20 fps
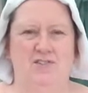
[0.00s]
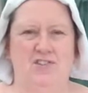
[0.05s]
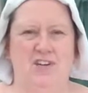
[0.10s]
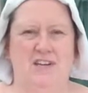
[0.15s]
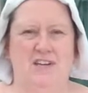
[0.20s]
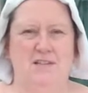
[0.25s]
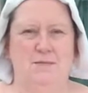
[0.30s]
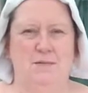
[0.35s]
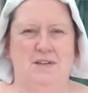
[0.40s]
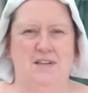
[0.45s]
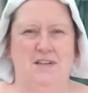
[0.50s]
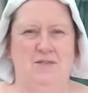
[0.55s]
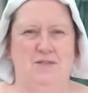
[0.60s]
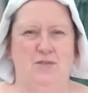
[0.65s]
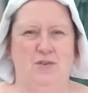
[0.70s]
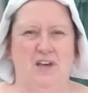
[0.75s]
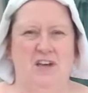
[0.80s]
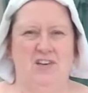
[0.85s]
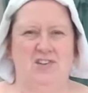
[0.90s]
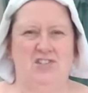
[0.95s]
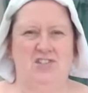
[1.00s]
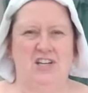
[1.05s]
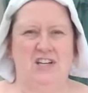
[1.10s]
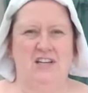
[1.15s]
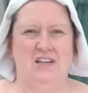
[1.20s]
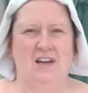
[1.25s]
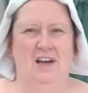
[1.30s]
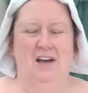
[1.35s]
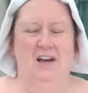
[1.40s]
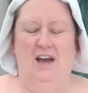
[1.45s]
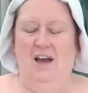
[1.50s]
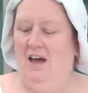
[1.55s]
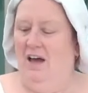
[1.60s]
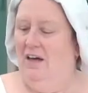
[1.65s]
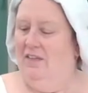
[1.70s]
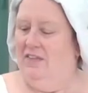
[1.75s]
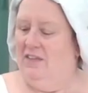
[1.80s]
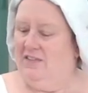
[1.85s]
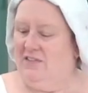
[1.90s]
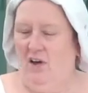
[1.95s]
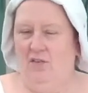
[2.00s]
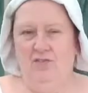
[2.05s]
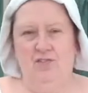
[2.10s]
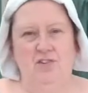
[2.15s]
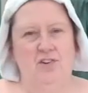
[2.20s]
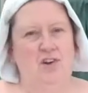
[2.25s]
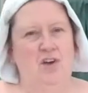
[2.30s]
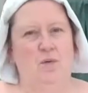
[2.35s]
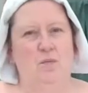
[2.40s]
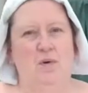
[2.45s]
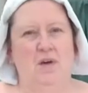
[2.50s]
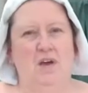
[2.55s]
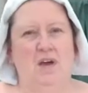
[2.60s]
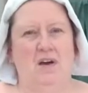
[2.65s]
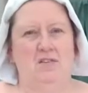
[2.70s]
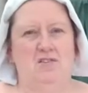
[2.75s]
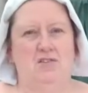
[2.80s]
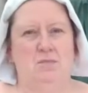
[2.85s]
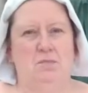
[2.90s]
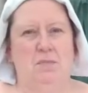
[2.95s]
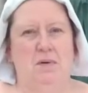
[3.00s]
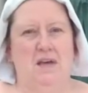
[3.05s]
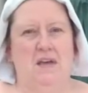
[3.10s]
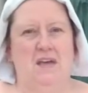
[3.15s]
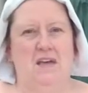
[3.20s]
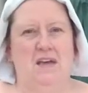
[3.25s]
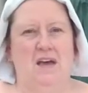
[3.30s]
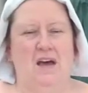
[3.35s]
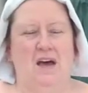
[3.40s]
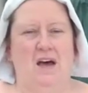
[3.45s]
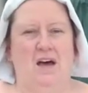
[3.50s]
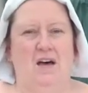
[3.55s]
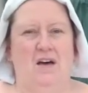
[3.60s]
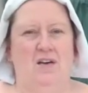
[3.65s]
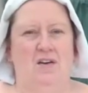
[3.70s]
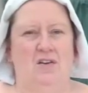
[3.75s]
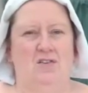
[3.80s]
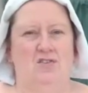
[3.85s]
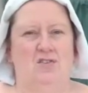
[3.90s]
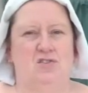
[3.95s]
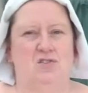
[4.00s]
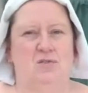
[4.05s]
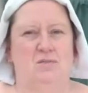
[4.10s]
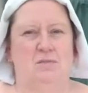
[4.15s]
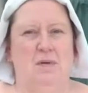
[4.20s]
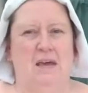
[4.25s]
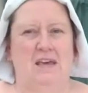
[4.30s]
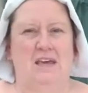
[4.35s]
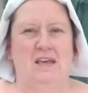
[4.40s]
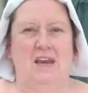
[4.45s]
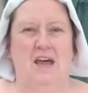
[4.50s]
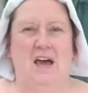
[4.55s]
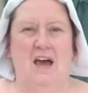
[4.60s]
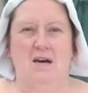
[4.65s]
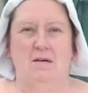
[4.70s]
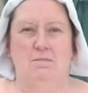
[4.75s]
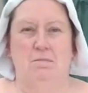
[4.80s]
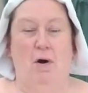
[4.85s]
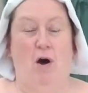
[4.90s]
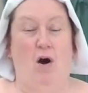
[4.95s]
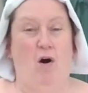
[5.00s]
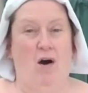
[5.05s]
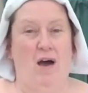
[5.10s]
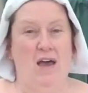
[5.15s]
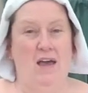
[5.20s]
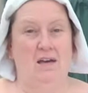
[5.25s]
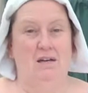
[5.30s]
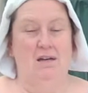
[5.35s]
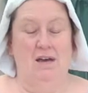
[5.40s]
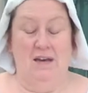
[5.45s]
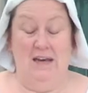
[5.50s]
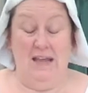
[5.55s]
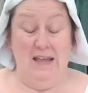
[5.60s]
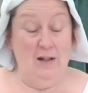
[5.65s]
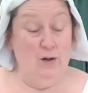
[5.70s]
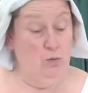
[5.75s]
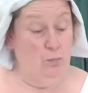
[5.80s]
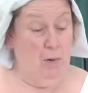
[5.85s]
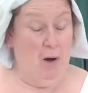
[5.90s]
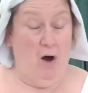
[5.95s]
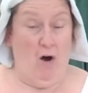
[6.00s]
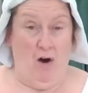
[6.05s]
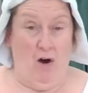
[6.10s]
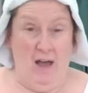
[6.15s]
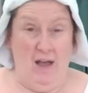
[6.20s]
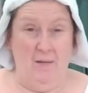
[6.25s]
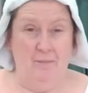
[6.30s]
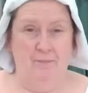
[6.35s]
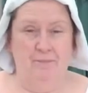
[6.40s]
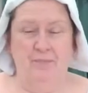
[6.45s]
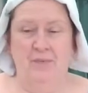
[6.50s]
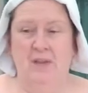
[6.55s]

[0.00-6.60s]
to Jane's Medieval Kitchen. This afternoon we're going to be making a pie, an eel pie.